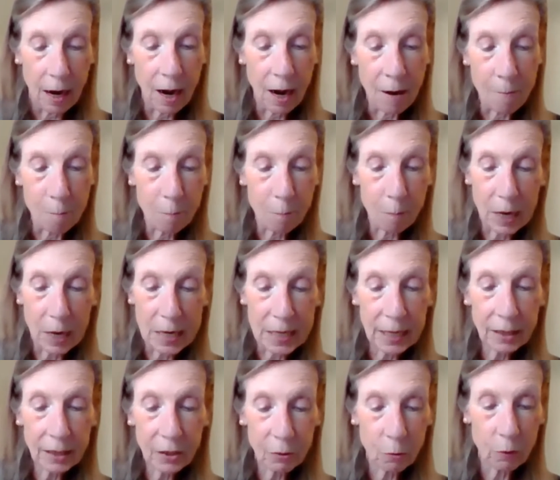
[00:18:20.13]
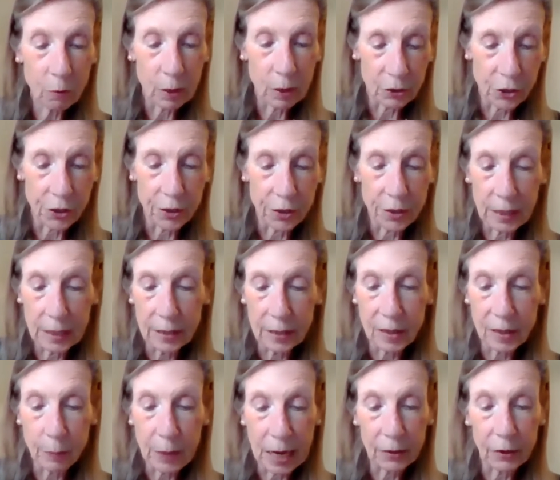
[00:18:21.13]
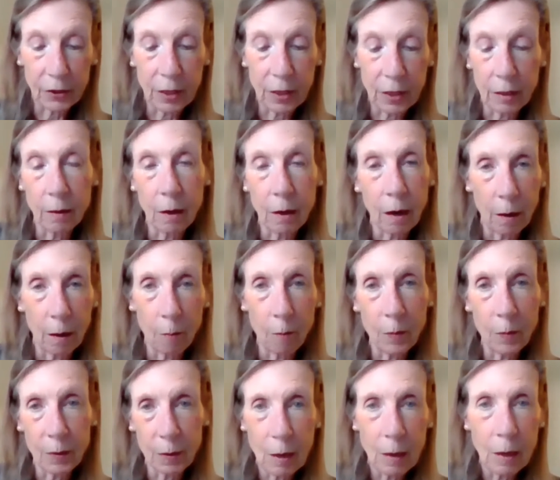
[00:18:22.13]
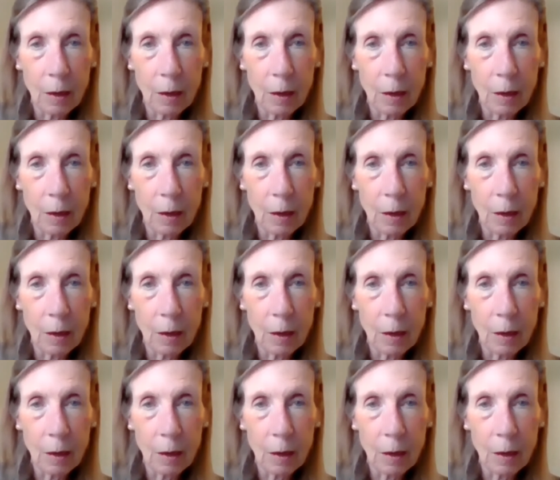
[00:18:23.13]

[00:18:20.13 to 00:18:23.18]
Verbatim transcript: Um, my next question is about the um,